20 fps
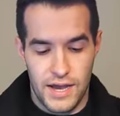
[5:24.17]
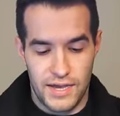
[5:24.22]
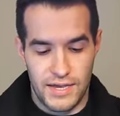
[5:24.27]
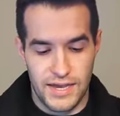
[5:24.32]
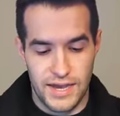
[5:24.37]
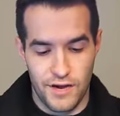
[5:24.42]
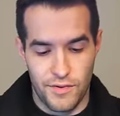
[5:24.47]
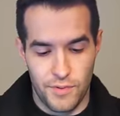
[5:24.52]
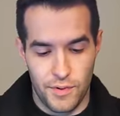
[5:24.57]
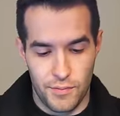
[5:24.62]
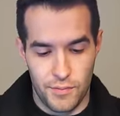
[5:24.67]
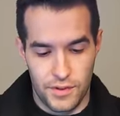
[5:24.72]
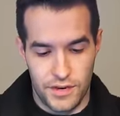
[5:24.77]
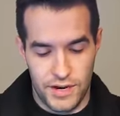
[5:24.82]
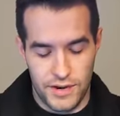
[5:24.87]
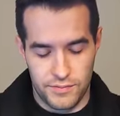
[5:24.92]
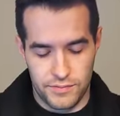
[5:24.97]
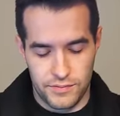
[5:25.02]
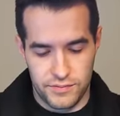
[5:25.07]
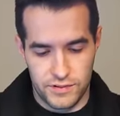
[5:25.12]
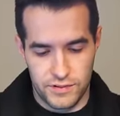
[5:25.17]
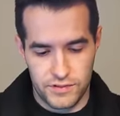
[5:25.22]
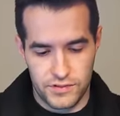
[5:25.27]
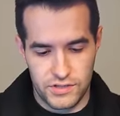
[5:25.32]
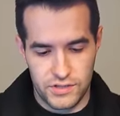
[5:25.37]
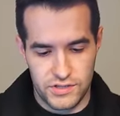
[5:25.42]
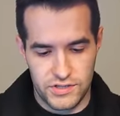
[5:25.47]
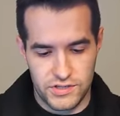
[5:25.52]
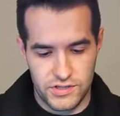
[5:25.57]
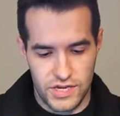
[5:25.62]
I can't remember the name. So let's
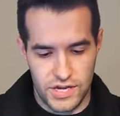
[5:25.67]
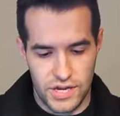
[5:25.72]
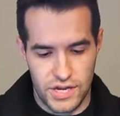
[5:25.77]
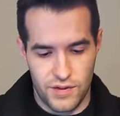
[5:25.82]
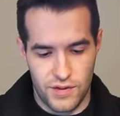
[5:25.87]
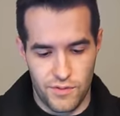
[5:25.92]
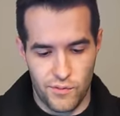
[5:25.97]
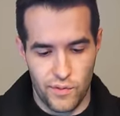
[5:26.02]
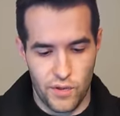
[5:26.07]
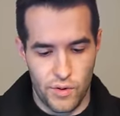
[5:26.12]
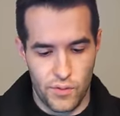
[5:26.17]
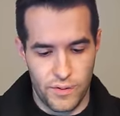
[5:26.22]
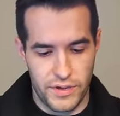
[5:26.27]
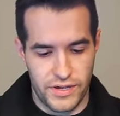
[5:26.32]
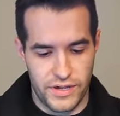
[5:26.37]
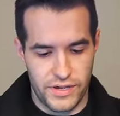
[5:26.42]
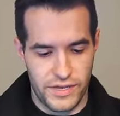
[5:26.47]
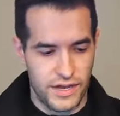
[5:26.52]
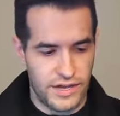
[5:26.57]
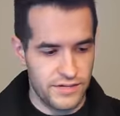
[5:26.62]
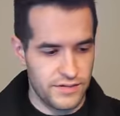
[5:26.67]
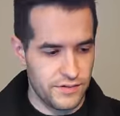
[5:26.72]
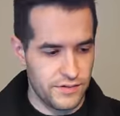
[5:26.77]
just see what we can get.